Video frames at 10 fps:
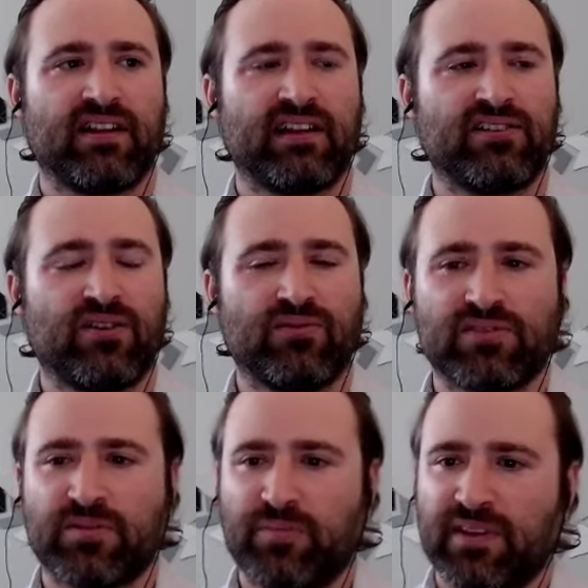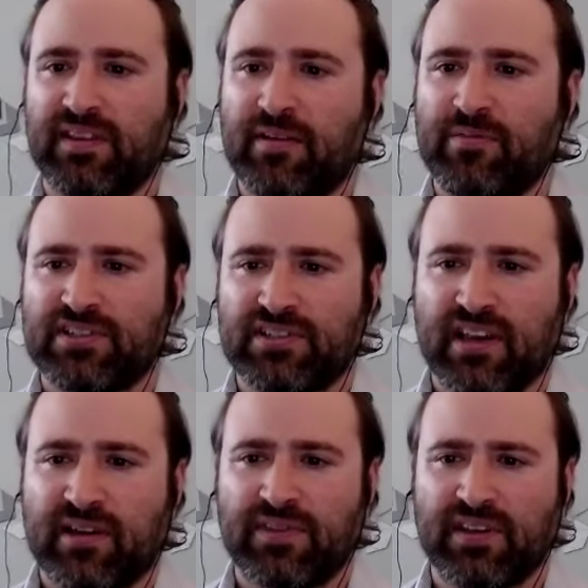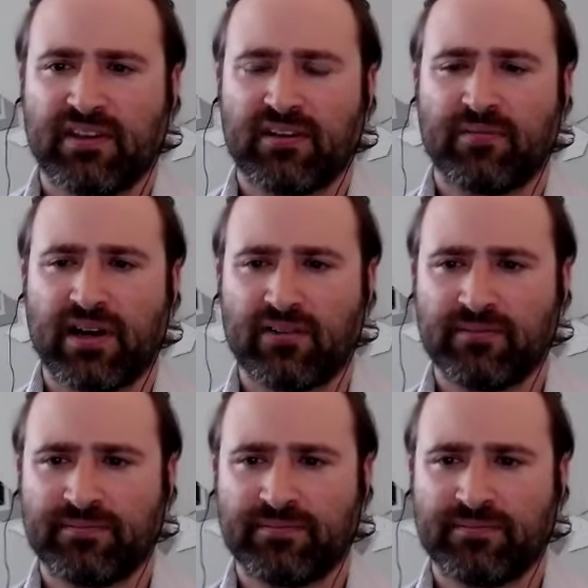don't spend that much time thinking about.